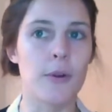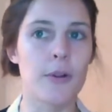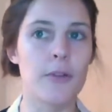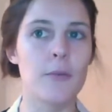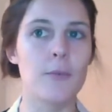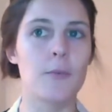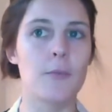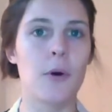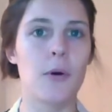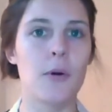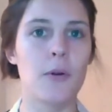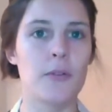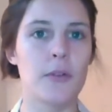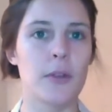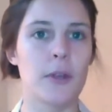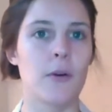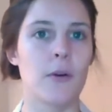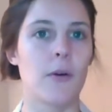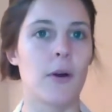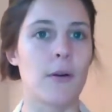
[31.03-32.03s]

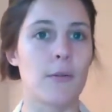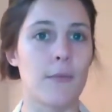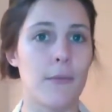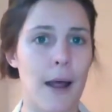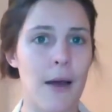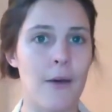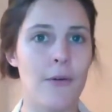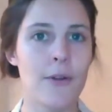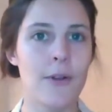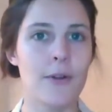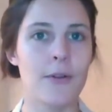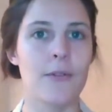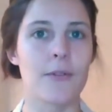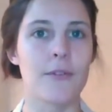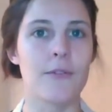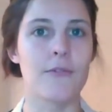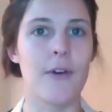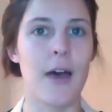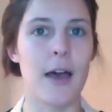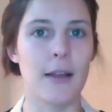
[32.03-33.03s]
presupposing or are grounded
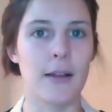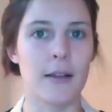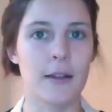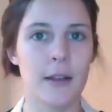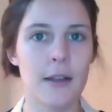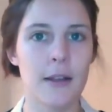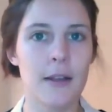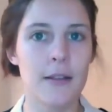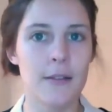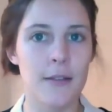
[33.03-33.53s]
on the fact